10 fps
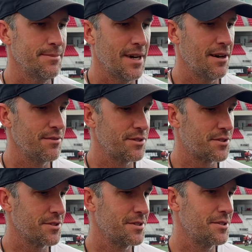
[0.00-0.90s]

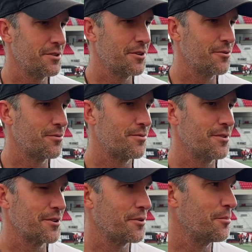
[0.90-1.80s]
Obviously, you know,
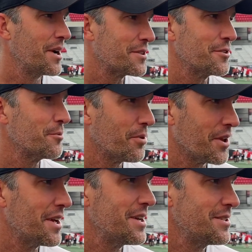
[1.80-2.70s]
they're going to make their
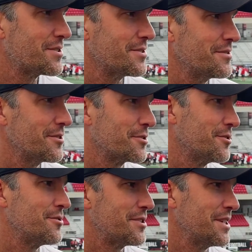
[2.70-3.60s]
plays and they're a
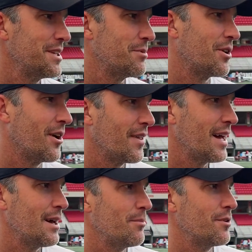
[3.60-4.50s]
good team and all that,